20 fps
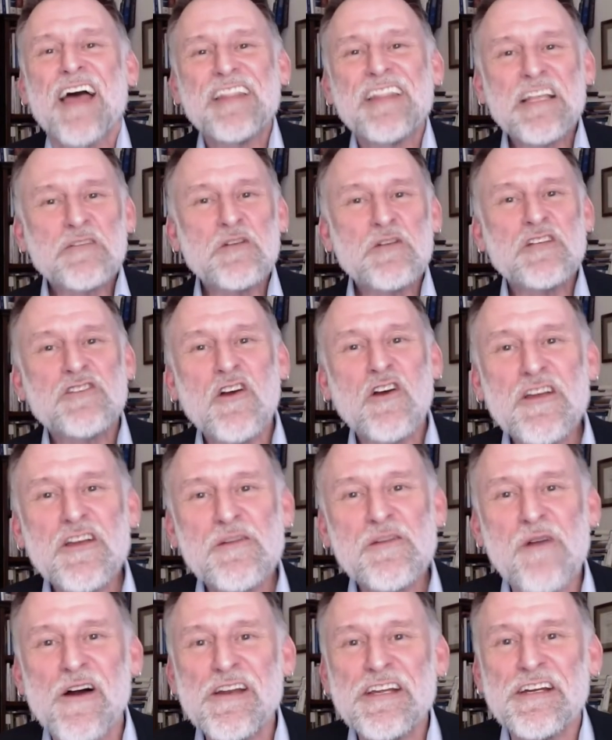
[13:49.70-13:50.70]
And that's what he's talking
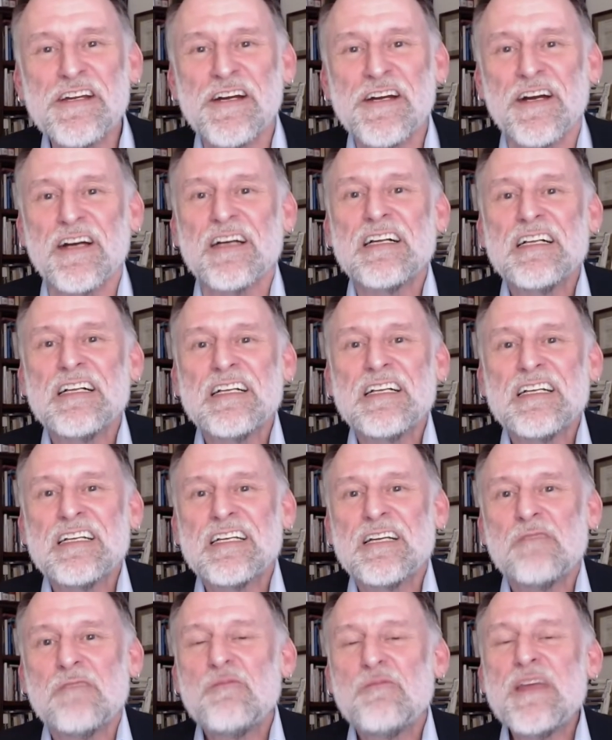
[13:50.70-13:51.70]
about here
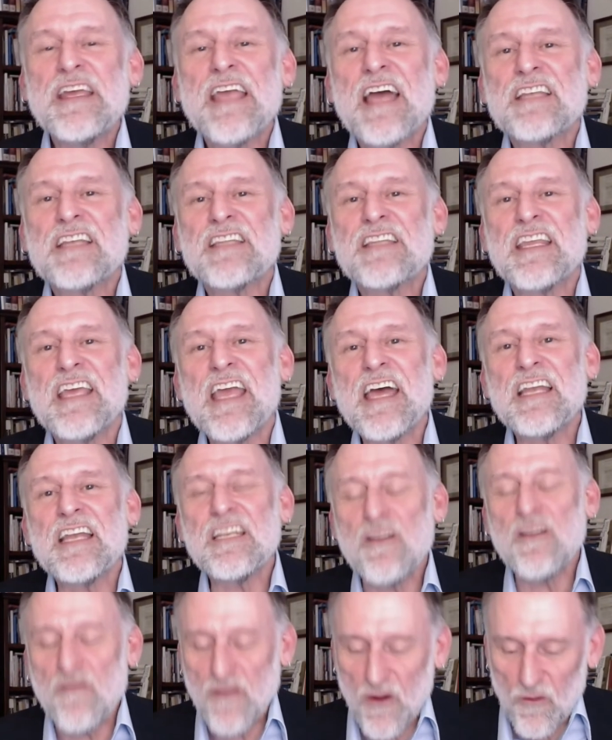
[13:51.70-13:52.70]
being at the
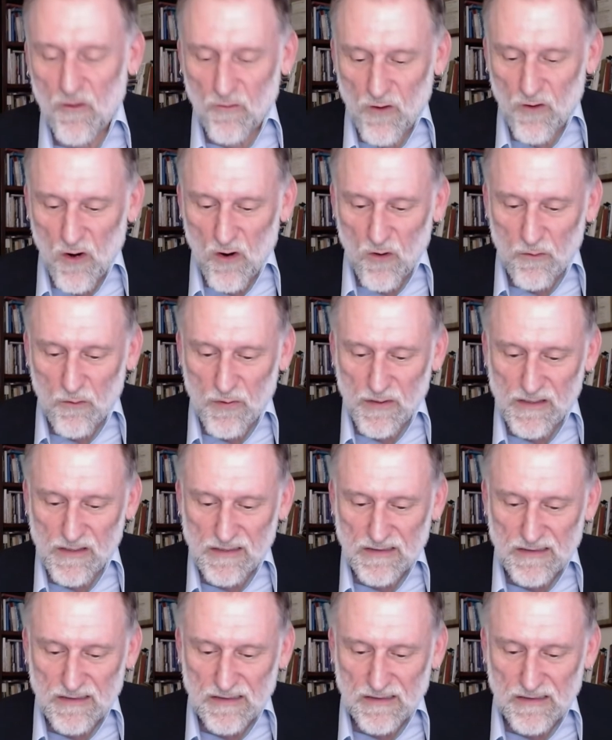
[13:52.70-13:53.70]
end of your rope.
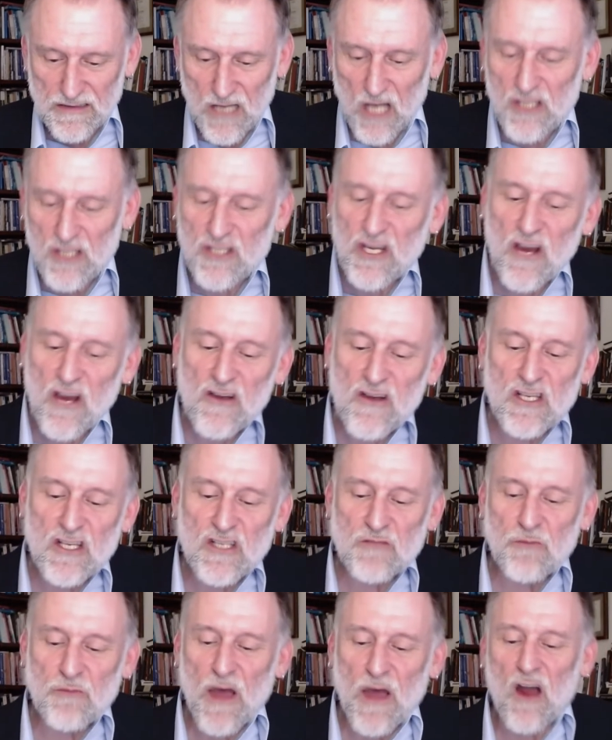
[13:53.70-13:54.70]
God shares
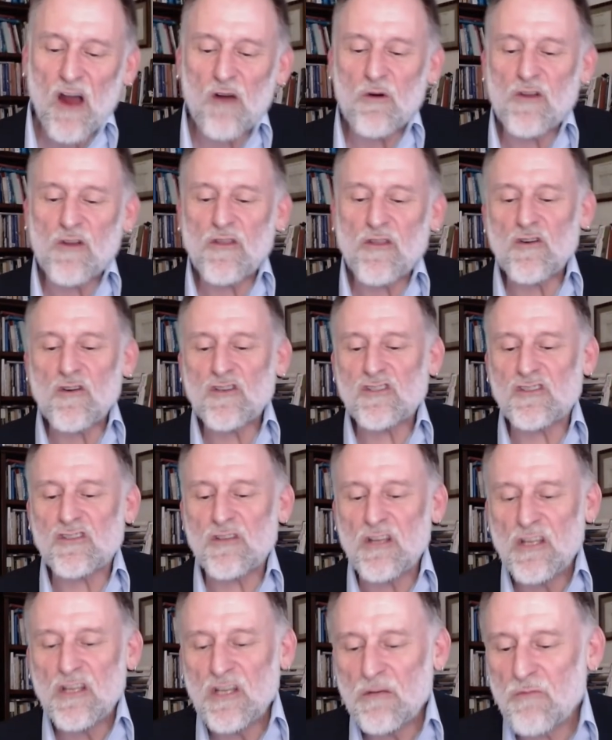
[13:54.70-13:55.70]
his power with those
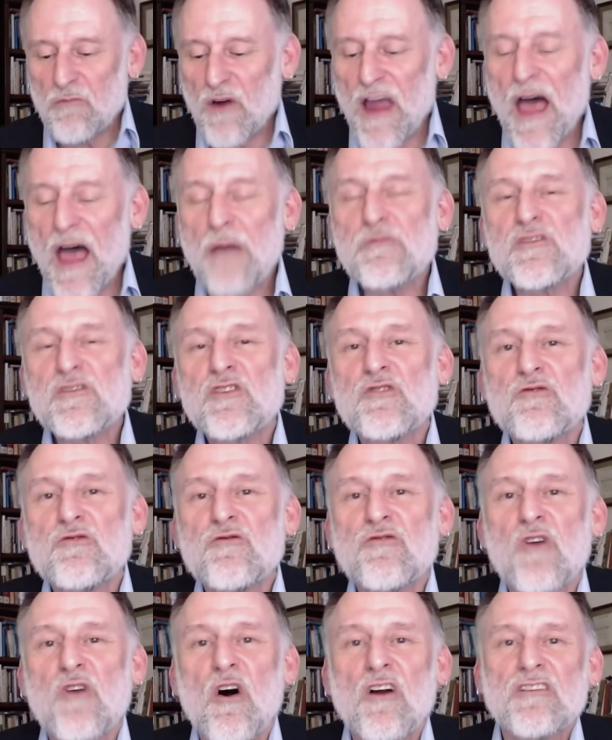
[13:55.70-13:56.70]
perhaps who
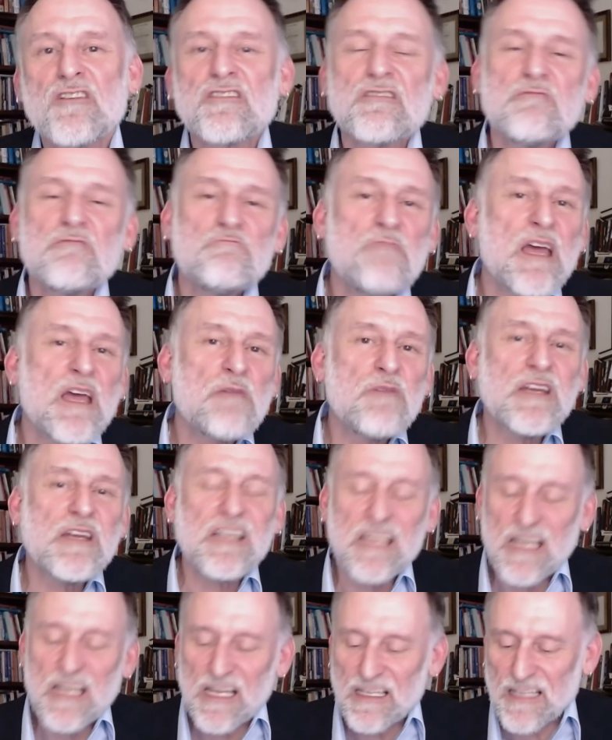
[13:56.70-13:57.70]
thought
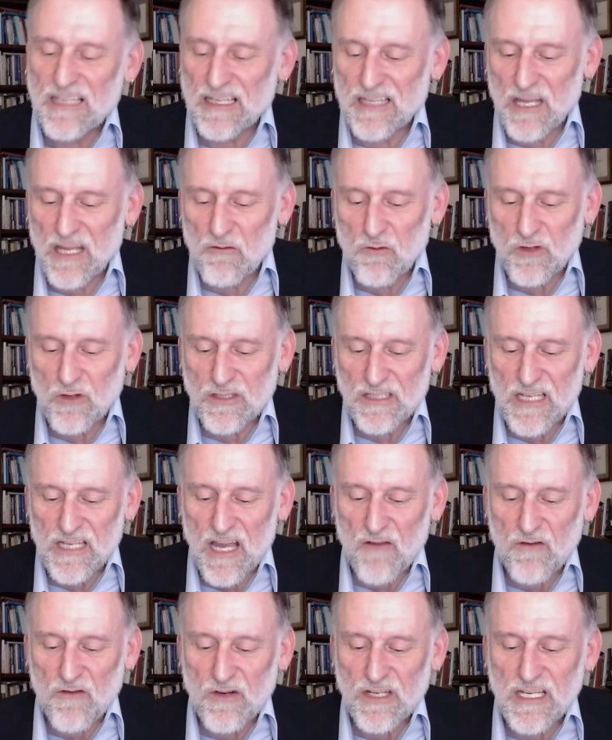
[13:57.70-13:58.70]
maybe that they wouldn't
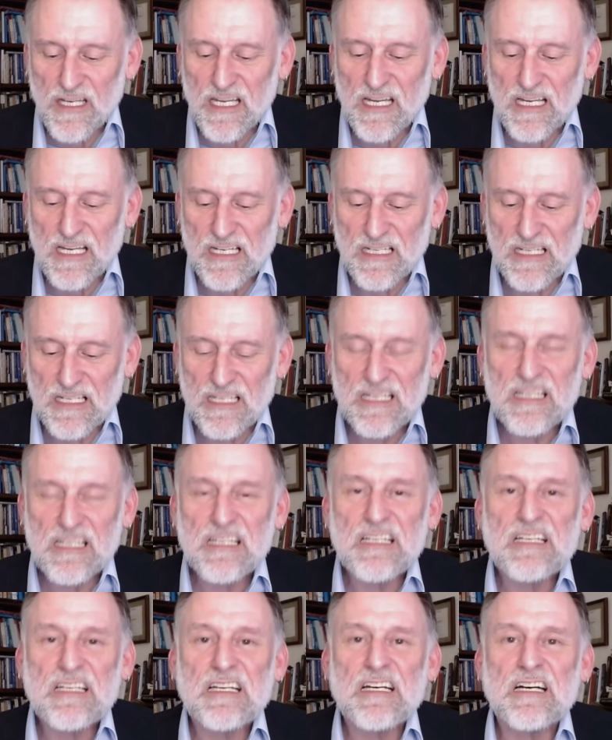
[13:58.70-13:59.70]
ever need
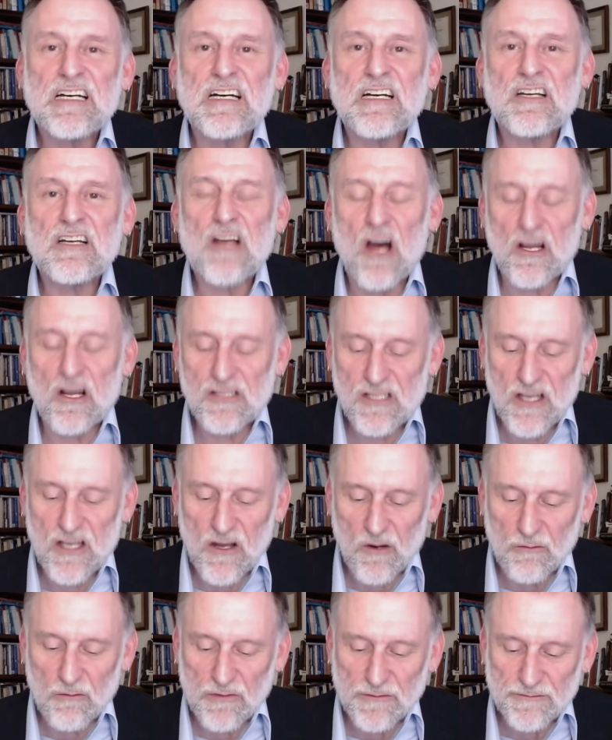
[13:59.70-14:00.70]
God's
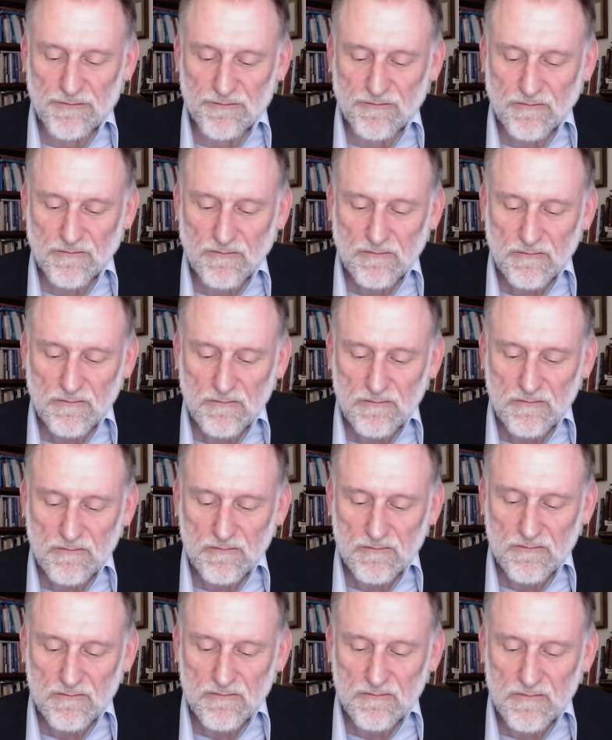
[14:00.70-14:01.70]
help,
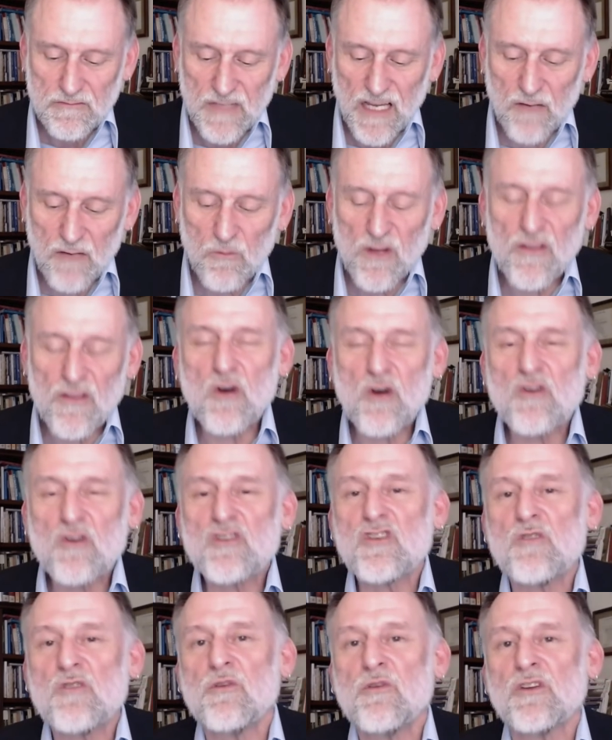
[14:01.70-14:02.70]
and with
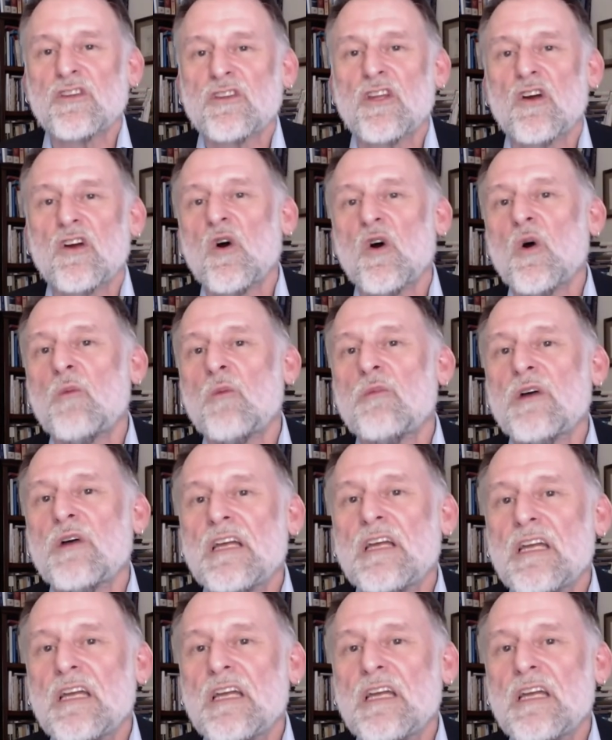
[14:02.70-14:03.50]
those who put their hope